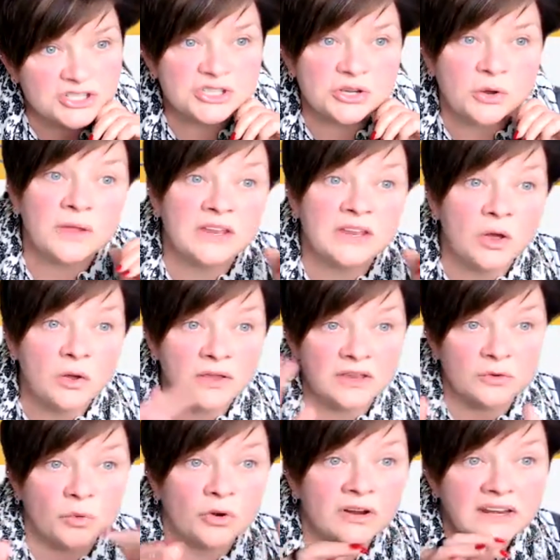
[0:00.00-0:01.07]
So
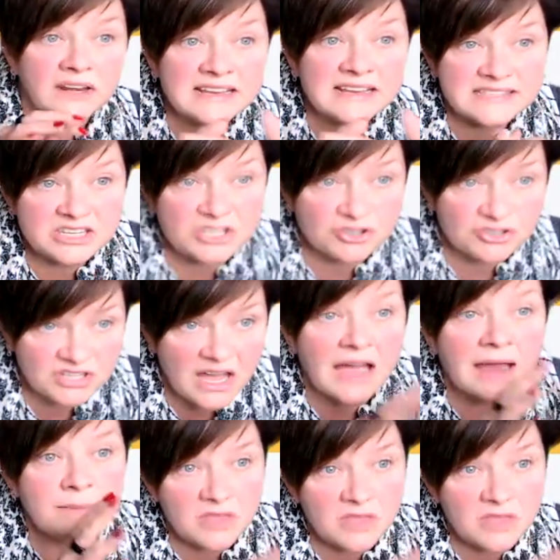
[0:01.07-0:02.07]
in organizing your time,